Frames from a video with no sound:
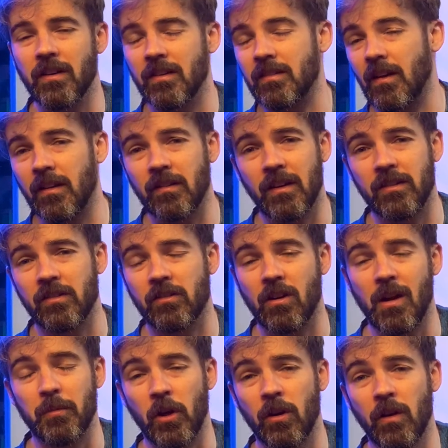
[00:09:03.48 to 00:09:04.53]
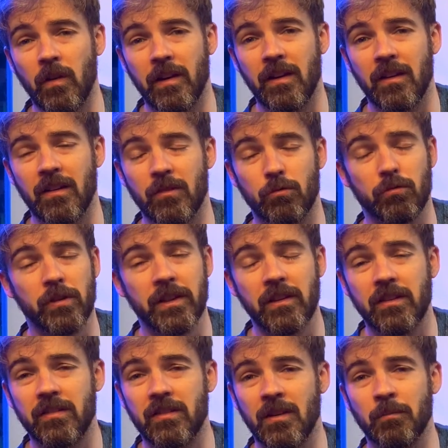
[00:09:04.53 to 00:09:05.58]
as I described earlier, is
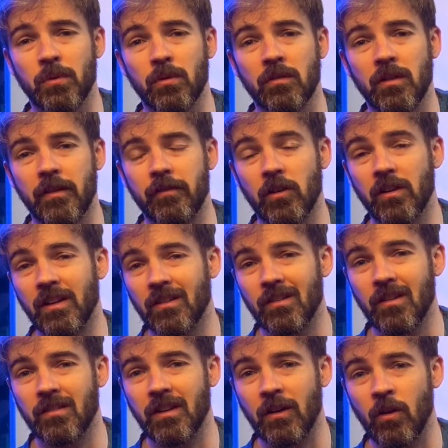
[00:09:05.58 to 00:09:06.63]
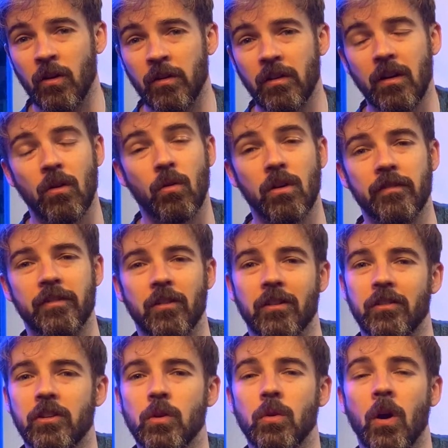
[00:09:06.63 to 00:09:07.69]
really simple. If you're an existing owner or if you're a
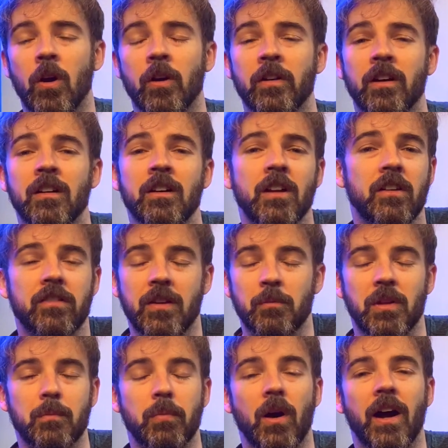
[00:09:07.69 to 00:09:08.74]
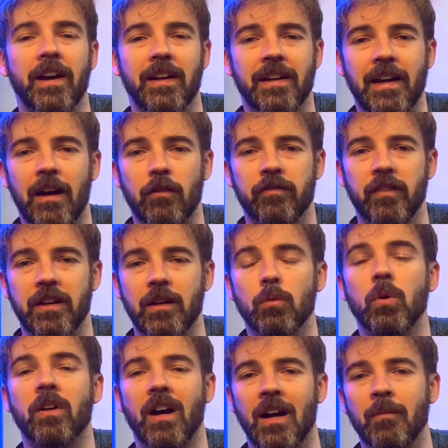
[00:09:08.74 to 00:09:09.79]
new owner, simply buying a Calcfeeder
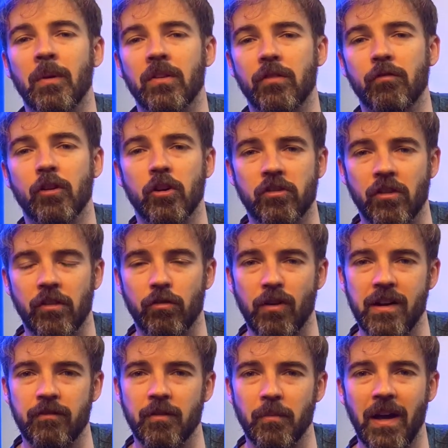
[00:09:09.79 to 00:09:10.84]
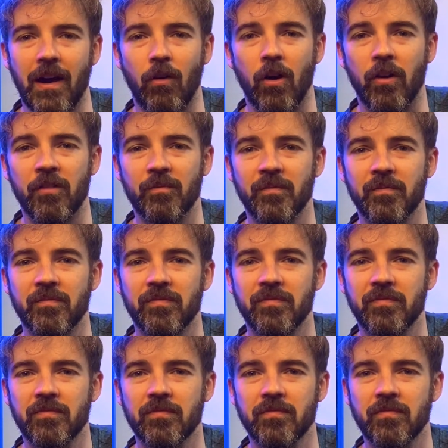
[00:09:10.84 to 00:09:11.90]
will come as version 3 from now on.
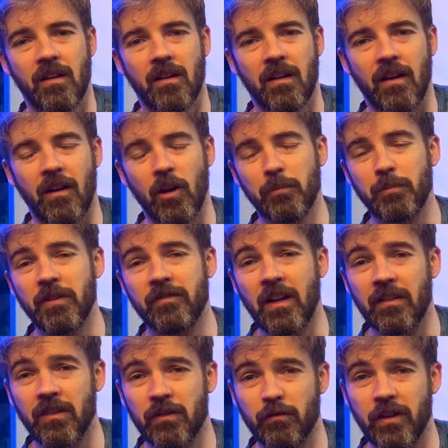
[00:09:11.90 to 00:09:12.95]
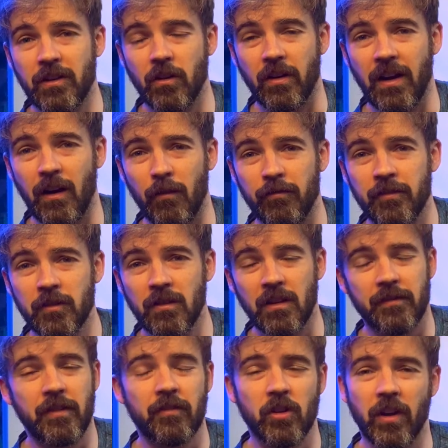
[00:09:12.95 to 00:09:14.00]
I hope you found this video helpful.
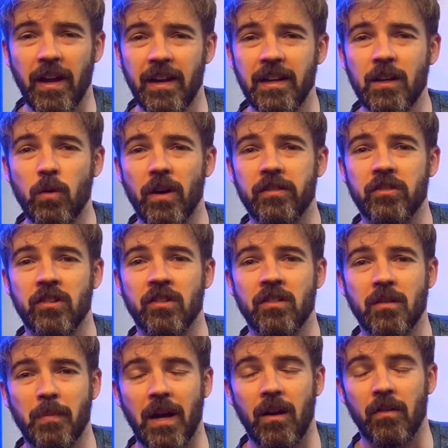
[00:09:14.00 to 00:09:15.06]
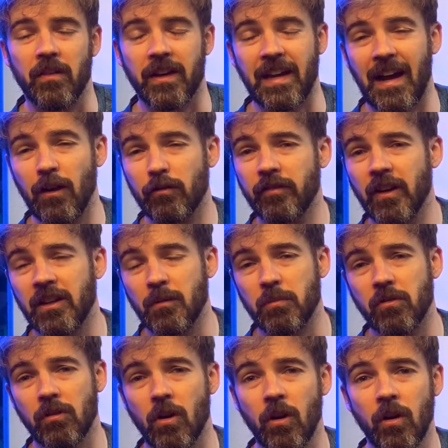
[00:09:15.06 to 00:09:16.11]
If you've got any questions about the Calcfeeder
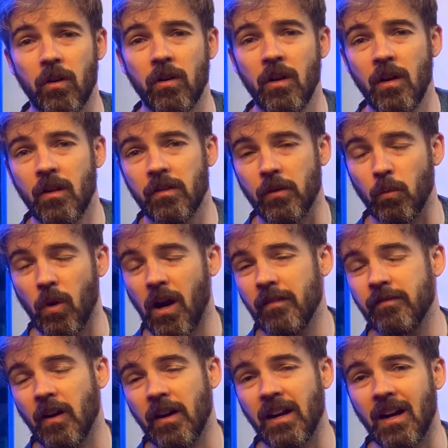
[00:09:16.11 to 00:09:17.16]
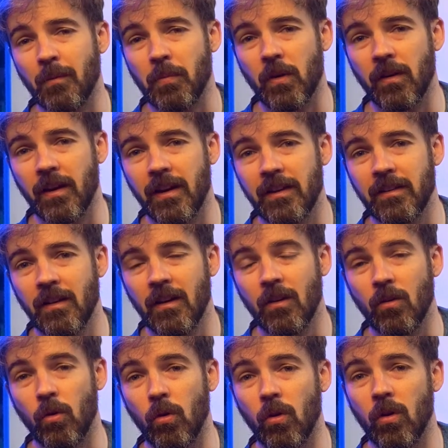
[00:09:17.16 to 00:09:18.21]
Pro, the Wi-Fi upgrade,
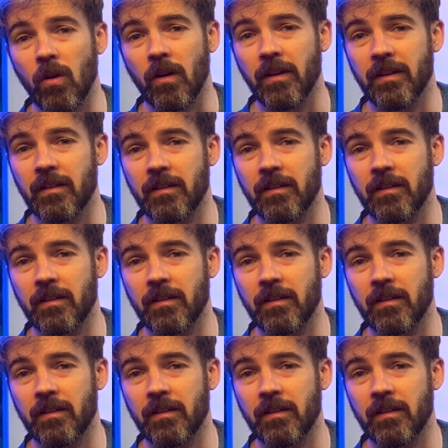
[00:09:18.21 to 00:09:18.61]
or